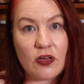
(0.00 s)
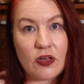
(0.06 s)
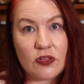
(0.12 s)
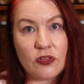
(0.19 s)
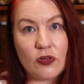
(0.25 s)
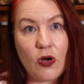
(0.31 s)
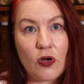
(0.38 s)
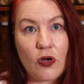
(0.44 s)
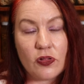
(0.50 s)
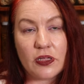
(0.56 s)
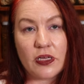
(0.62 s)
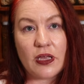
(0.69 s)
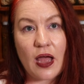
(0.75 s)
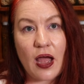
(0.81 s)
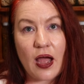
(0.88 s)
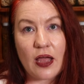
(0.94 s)
not
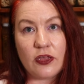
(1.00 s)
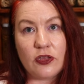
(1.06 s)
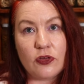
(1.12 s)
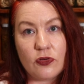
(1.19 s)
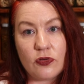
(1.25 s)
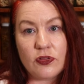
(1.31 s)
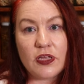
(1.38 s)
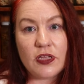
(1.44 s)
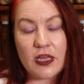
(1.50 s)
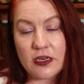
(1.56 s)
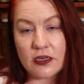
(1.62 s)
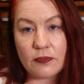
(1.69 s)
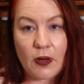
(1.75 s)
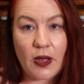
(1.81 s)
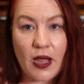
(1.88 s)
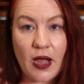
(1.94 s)
only are you
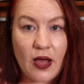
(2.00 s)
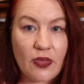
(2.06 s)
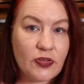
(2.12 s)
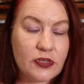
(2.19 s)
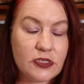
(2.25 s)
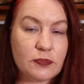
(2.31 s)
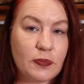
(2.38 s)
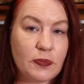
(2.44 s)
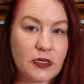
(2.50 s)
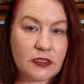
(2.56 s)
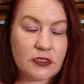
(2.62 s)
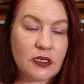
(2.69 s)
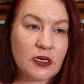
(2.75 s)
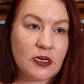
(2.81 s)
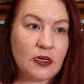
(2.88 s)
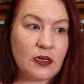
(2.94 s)
needed by others, but